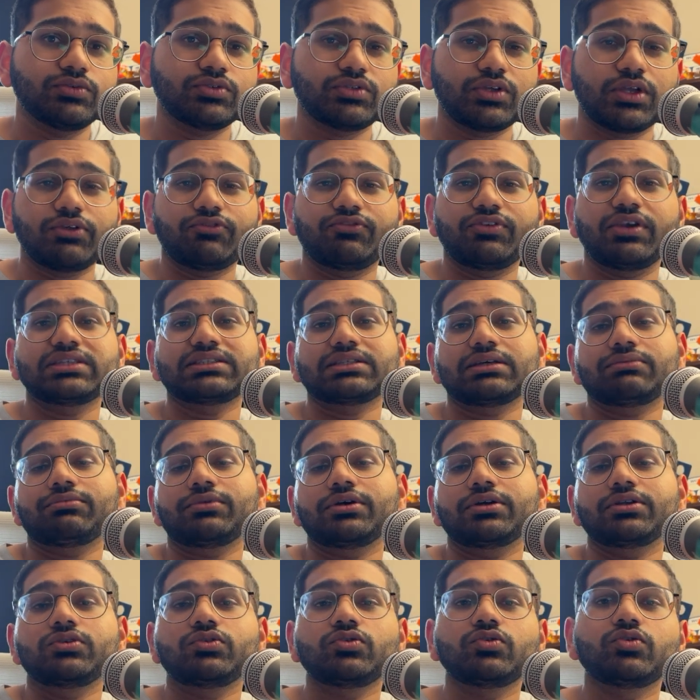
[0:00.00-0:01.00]
So if you're
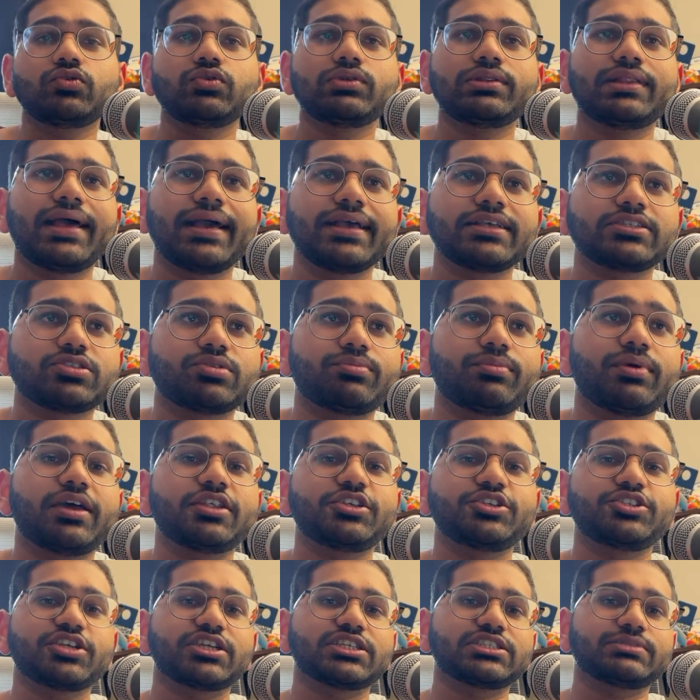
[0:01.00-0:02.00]
someone who likes to
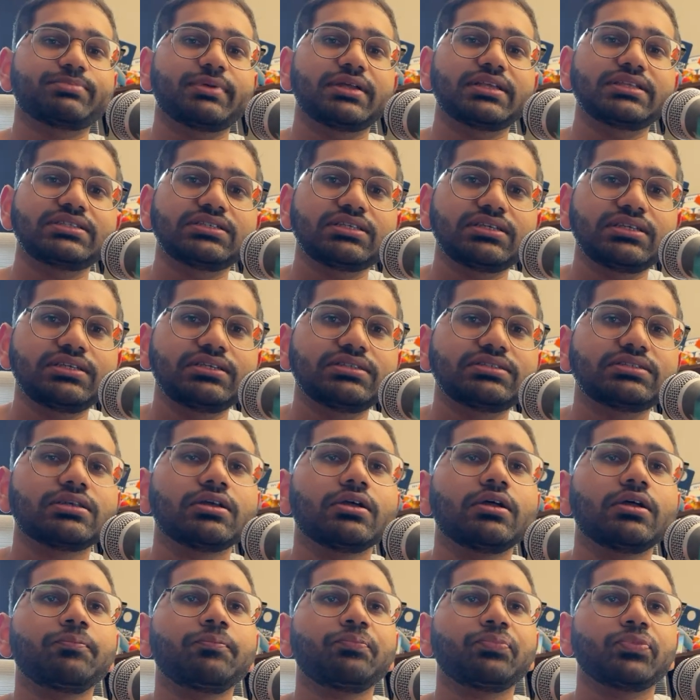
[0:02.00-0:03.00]
manage expenses,
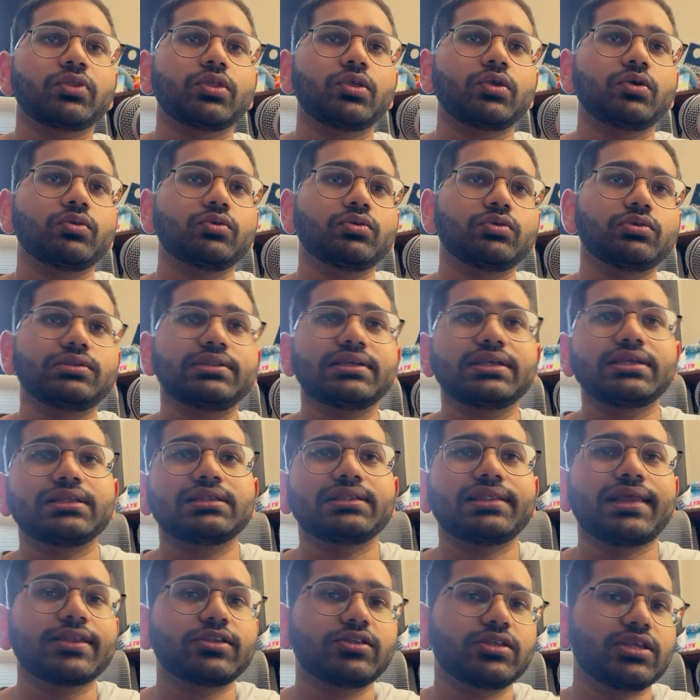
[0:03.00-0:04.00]
you
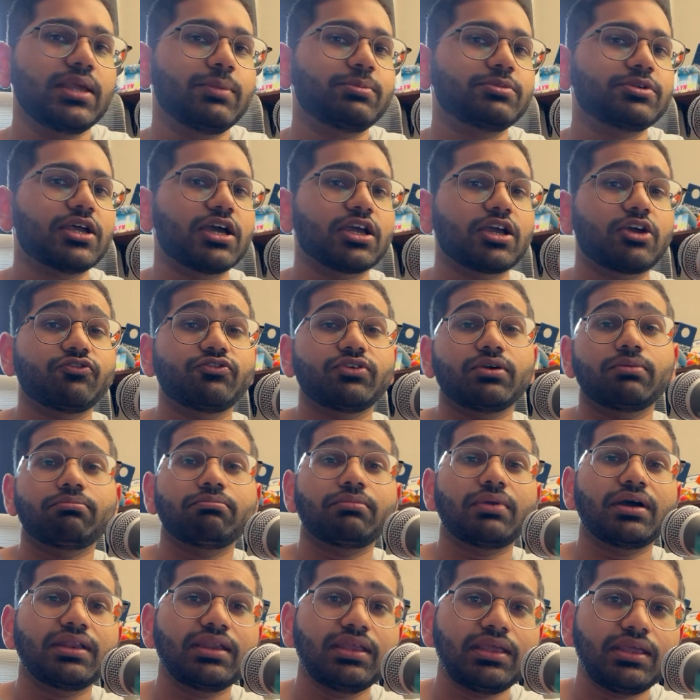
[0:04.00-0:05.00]
like to keep track of your
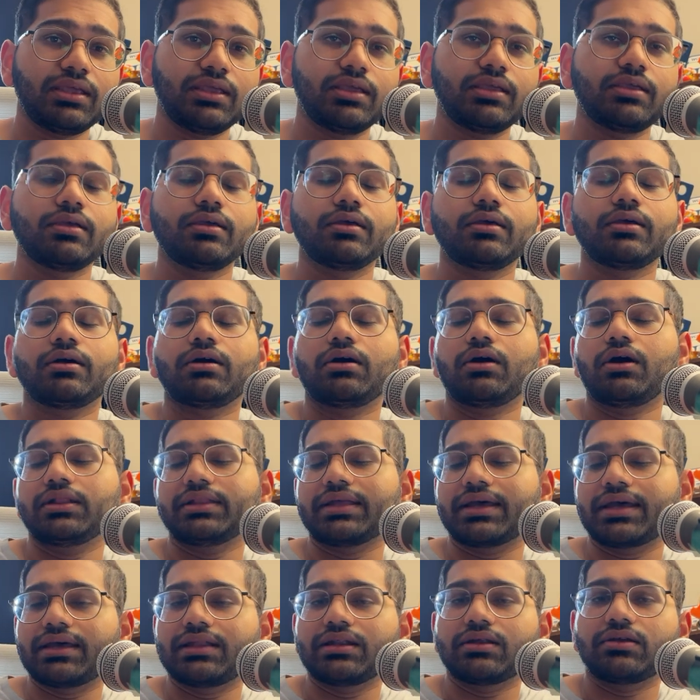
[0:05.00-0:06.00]
money, all
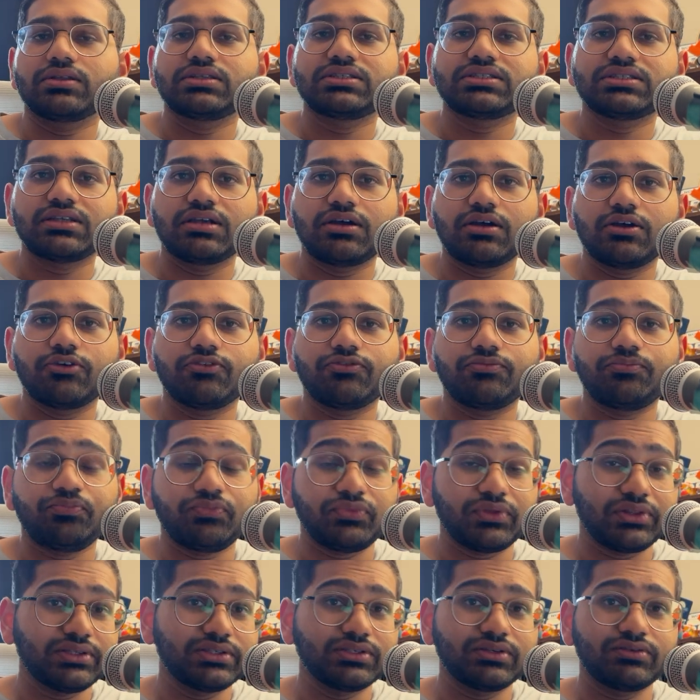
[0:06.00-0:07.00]
that kind of good stuff,
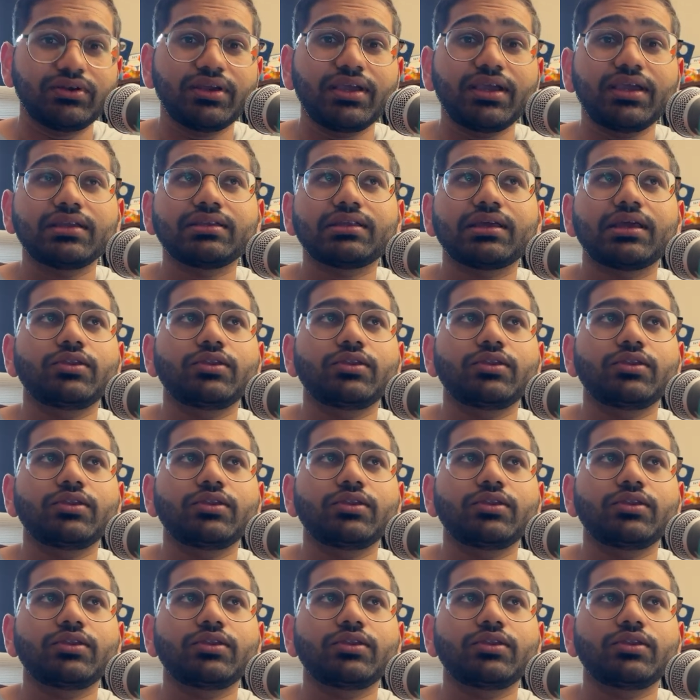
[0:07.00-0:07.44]
it's great.